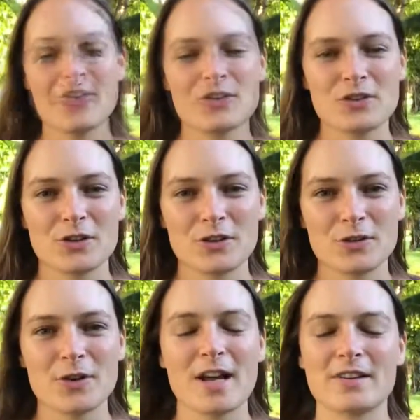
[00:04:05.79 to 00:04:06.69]

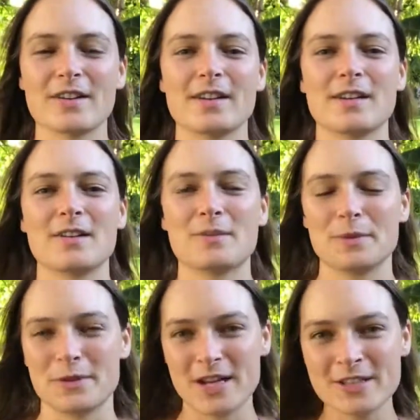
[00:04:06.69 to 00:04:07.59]
So as a little
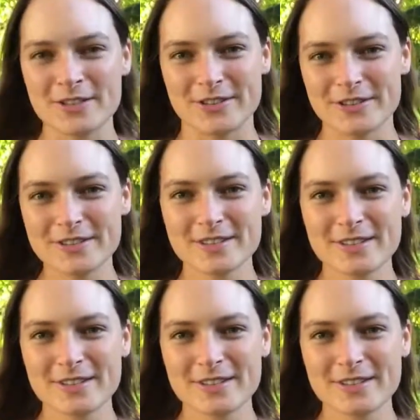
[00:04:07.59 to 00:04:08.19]
inspiration,